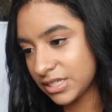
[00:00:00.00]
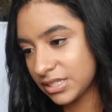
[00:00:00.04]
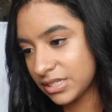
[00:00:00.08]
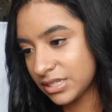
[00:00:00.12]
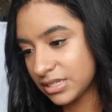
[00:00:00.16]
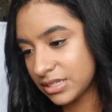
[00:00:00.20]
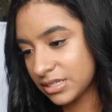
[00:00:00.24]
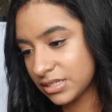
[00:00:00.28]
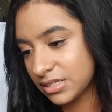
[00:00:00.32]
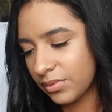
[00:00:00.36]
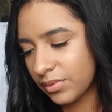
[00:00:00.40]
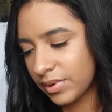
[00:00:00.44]

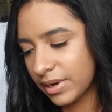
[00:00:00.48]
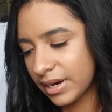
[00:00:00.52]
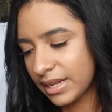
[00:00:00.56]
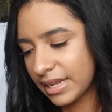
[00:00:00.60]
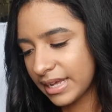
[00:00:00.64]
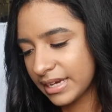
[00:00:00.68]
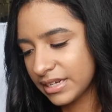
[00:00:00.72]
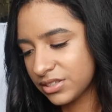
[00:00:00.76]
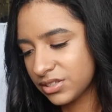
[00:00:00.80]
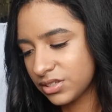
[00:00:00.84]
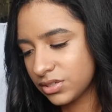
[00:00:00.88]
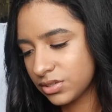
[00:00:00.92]
this. What I
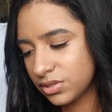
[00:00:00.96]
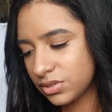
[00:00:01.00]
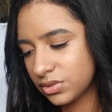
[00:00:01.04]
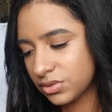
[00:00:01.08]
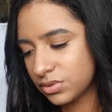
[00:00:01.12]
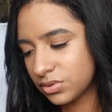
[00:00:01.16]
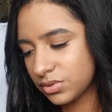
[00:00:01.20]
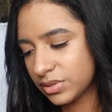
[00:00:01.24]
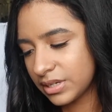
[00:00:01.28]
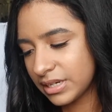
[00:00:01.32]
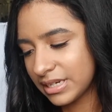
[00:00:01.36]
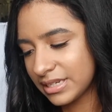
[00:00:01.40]
like to
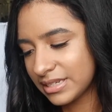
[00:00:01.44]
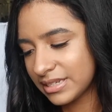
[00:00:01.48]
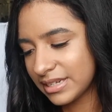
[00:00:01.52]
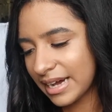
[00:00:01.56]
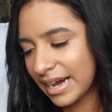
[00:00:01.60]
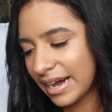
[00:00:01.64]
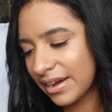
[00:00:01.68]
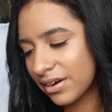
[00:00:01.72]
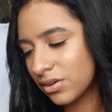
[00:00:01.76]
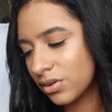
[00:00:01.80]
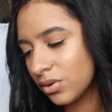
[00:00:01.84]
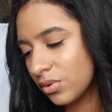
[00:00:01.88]
do is,
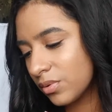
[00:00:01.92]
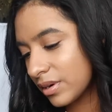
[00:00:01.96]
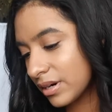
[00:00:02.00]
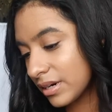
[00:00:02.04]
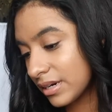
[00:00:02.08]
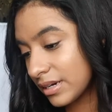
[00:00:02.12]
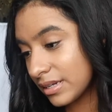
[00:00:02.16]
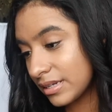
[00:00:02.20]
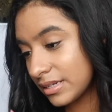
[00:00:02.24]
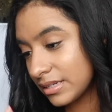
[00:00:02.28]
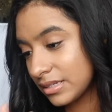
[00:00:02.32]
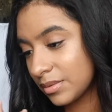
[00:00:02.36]
I don't know what
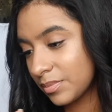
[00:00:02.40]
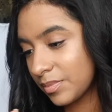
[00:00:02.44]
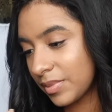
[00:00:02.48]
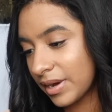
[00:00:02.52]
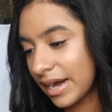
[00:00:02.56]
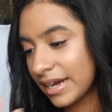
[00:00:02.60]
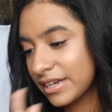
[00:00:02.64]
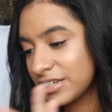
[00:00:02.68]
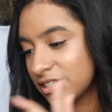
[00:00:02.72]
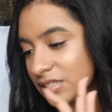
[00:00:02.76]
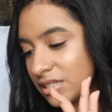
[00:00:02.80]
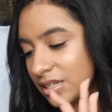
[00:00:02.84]
it is, but
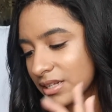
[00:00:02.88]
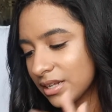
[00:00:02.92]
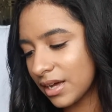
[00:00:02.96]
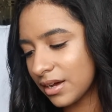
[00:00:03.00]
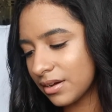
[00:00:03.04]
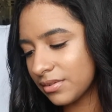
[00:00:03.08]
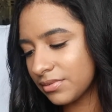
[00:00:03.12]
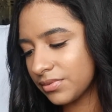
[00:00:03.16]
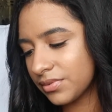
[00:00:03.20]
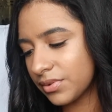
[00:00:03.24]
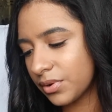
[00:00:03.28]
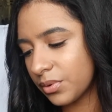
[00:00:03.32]
I just
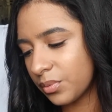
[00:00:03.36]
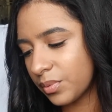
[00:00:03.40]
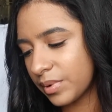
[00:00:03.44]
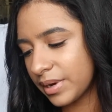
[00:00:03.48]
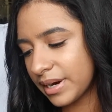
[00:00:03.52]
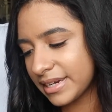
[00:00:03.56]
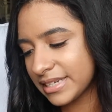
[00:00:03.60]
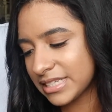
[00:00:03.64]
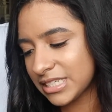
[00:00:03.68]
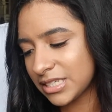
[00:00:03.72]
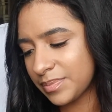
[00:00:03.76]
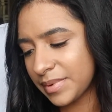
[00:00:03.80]
love when
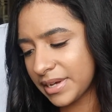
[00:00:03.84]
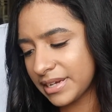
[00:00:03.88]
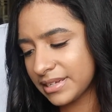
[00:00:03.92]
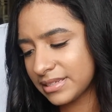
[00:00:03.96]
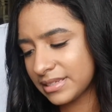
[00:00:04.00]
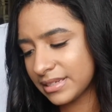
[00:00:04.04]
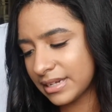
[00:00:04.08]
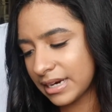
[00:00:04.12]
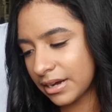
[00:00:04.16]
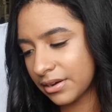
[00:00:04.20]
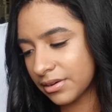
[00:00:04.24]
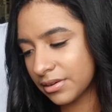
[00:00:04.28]
I space
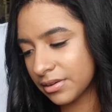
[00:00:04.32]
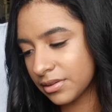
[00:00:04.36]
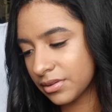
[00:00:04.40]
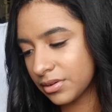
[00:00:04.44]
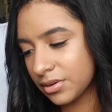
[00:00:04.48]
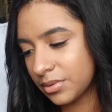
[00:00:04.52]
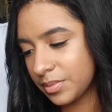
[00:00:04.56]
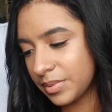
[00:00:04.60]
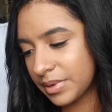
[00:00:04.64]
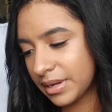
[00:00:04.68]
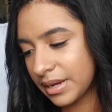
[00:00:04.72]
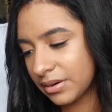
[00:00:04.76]
it out a
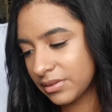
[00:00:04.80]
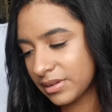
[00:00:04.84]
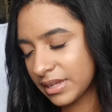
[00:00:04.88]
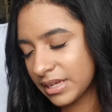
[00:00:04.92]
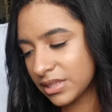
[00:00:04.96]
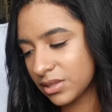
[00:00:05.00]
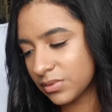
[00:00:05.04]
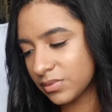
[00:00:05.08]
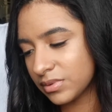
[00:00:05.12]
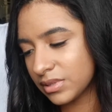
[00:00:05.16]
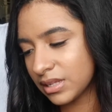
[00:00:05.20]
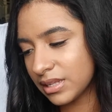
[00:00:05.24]
little bit. I don't like
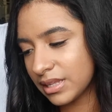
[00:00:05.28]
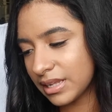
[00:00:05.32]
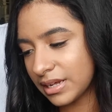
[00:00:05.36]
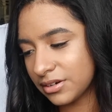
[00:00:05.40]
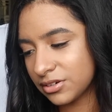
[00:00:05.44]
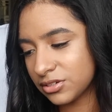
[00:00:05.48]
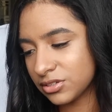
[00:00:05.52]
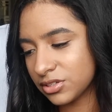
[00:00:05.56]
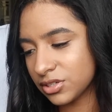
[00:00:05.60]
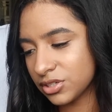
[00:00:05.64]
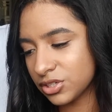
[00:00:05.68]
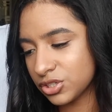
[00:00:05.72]
them when the
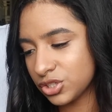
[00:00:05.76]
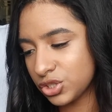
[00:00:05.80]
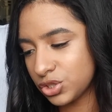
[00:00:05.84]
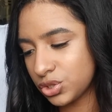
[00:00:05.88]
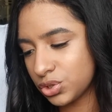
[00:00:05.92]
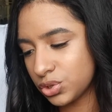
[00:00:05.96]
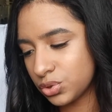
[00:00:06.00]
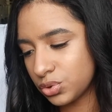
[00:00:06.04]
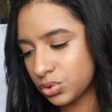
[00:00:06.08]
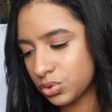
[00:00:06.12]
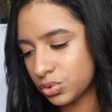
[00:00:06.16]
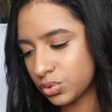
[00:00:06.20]
letters look
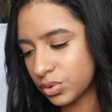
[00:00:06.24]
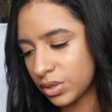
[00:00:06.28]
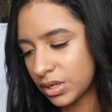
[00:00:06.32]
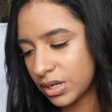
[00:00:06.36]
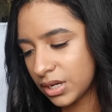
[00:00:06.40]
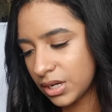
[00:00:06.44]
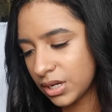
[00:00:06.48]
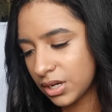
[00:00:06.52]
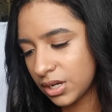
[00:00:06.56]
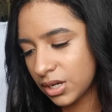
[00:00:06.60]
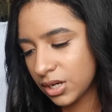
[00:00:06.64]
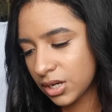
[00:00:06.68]
too
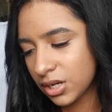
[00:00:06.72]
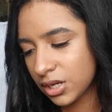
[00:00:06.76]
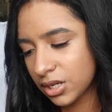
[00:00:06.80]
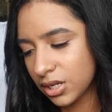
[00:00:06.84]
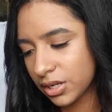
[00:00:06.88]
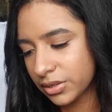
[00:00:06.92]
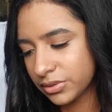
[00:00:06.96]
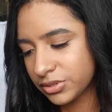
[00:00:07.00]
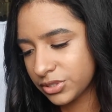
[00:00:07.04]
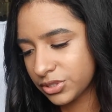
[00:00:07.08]
close